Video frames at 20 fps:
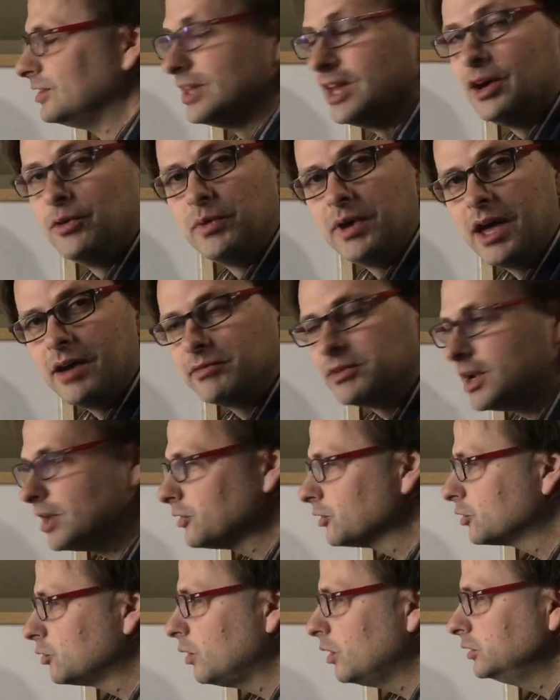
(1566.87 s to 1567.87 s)
And we have
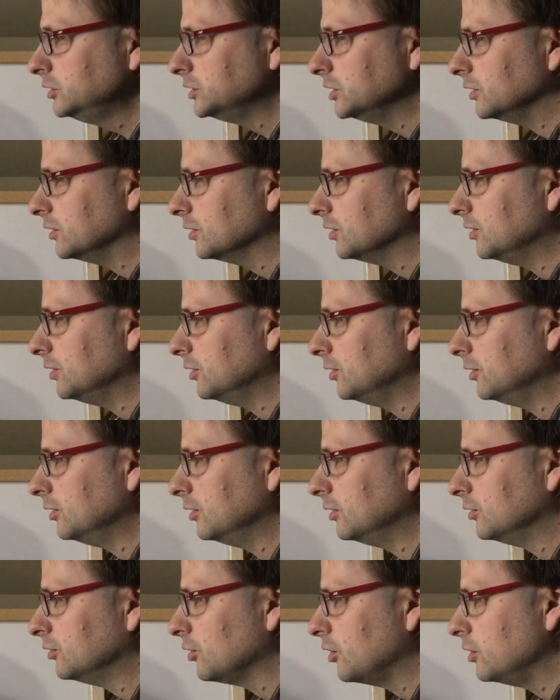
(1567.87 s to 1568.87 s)
another quotient.
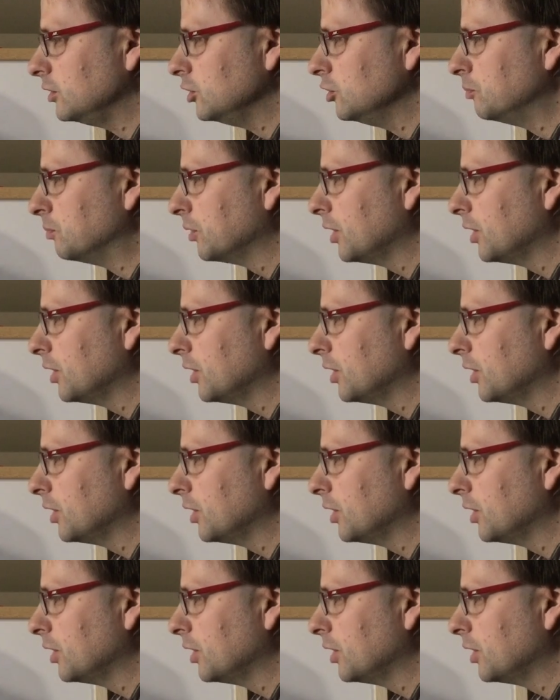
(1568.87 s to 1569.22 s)
So u